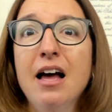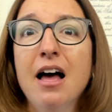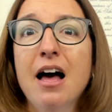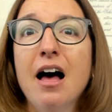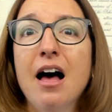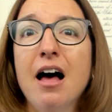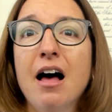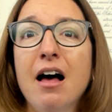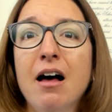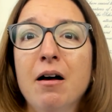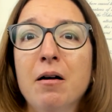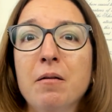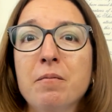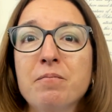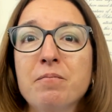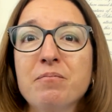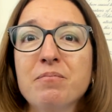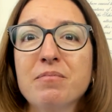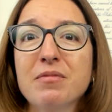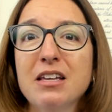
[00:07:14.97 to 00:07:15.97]

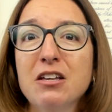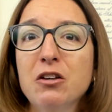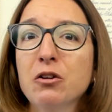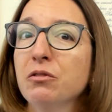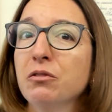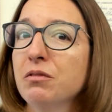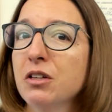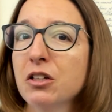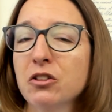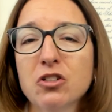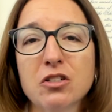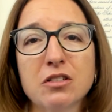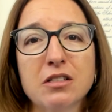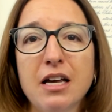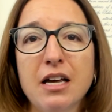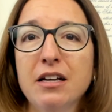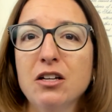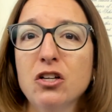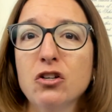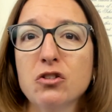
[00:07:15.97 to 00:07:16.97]
You'll just
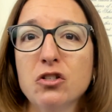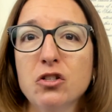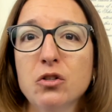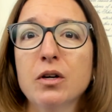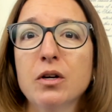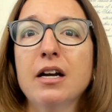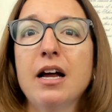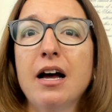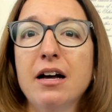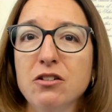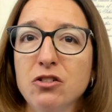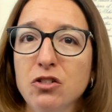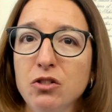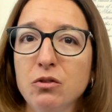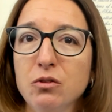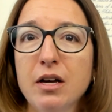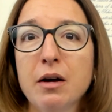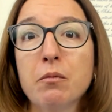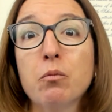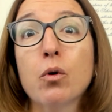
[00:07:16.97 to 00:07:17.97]
get used to it as you
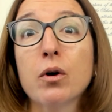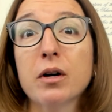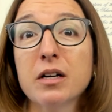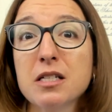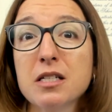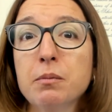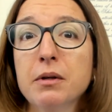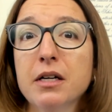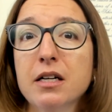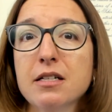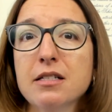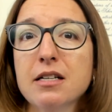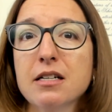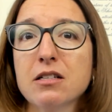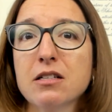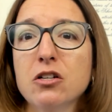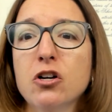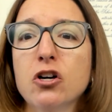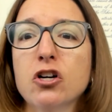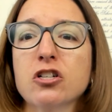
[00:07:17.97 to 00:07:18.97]
get more experience as
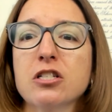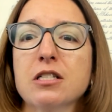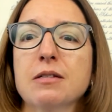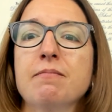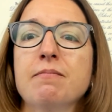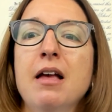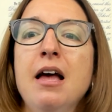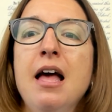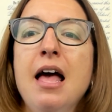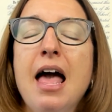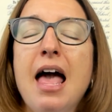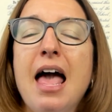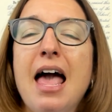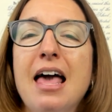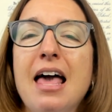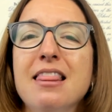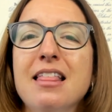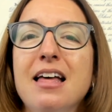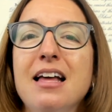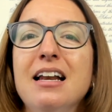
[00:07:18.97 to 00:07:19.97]
a nurse.
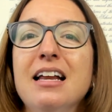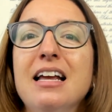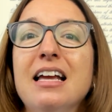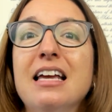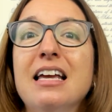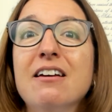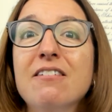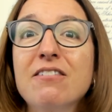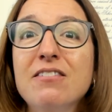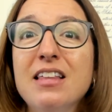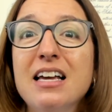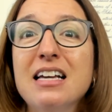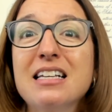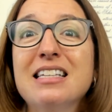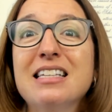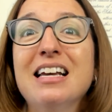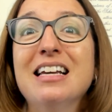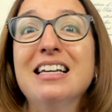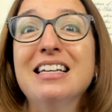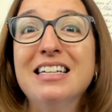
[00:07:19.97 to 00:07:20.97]
And then if they
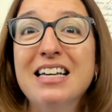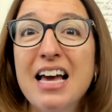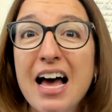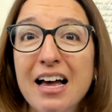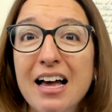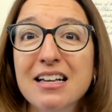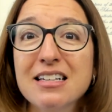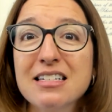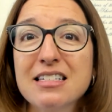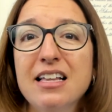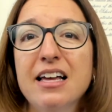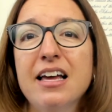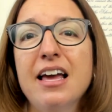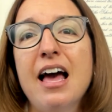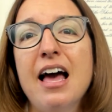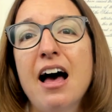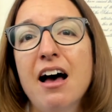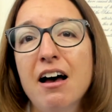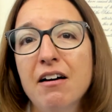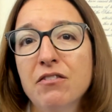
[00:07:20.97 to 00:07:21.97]
say yes, they
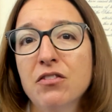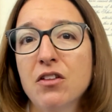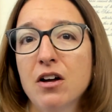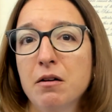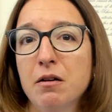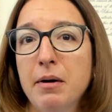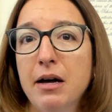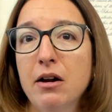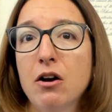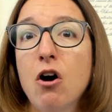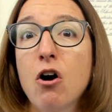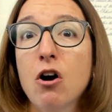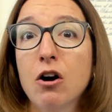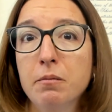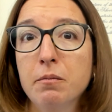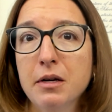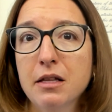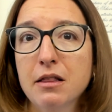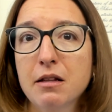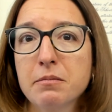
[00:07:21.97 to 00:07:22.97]
have thought about
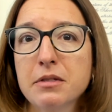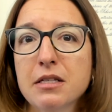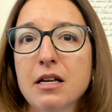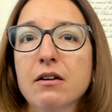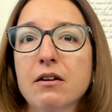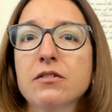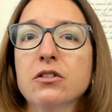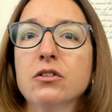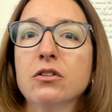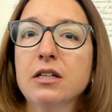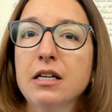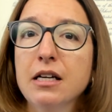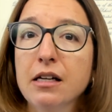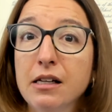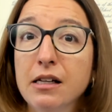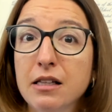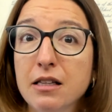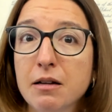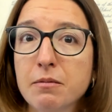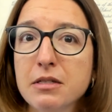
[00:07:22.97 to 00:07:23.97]
harming themselves or
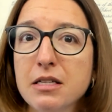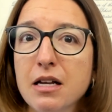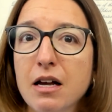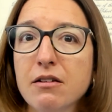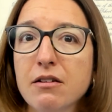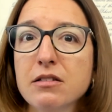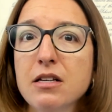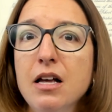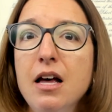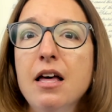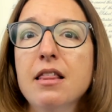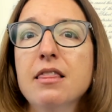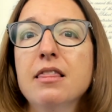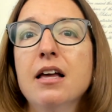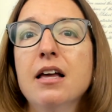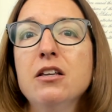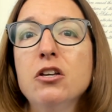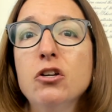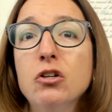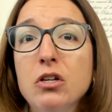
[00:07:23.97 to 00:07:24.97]
killing themselves,
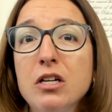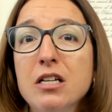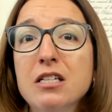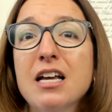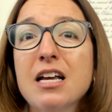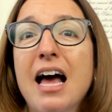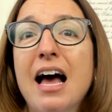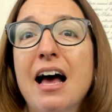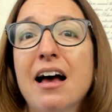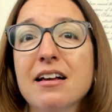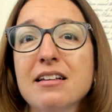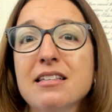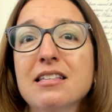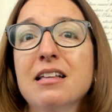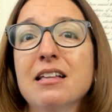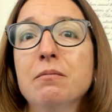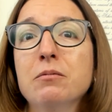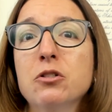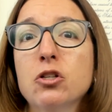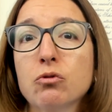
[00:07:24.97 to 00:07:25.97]
then you need to ask
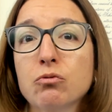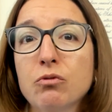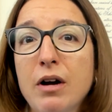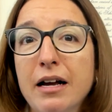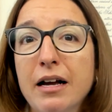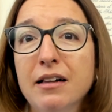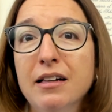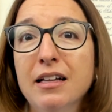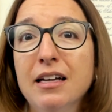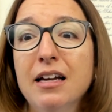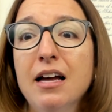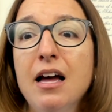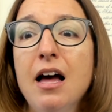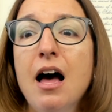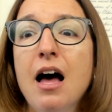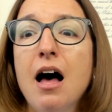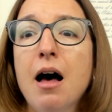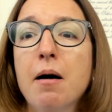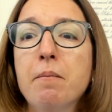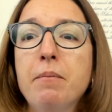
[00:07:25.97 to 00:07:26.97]
them directly
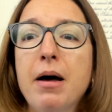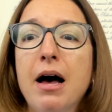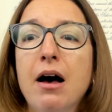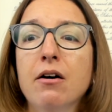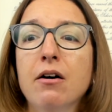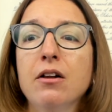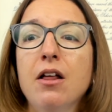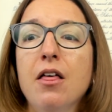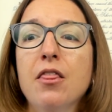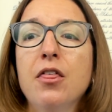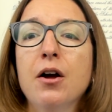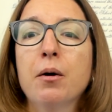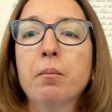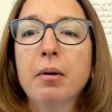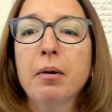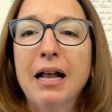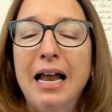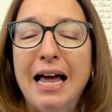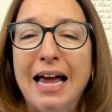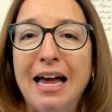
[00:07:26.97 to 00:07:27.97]
about their
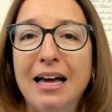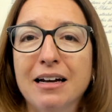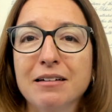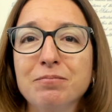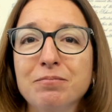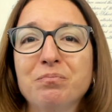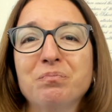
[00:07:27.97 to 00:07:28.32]
plan